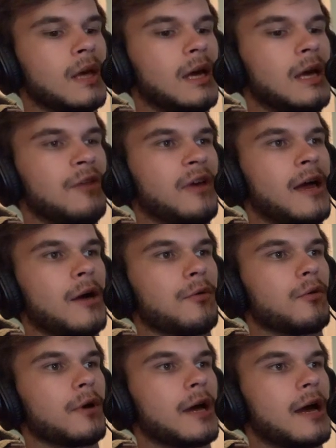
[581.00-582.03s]
It's a
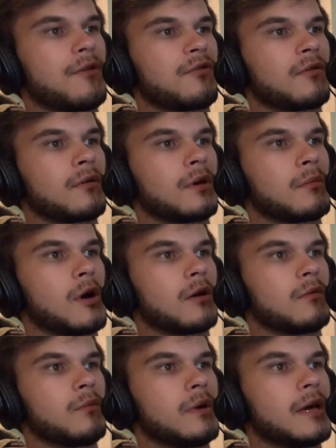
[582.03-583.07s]
Houndour, guys. Come on.
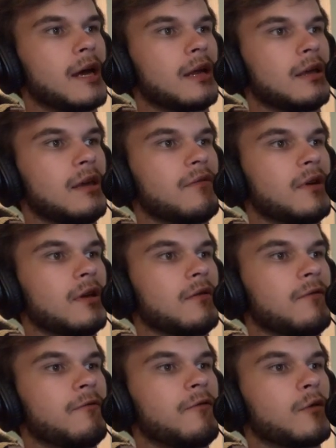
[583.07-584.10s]
We gotta give it a
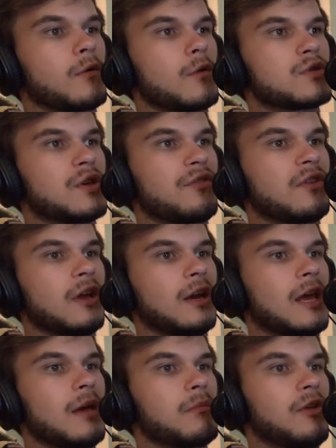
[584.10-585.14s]
ferocious
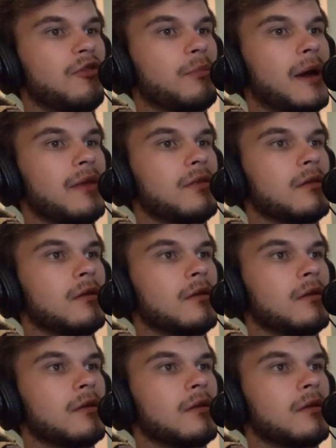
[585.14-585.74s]
nickname despite...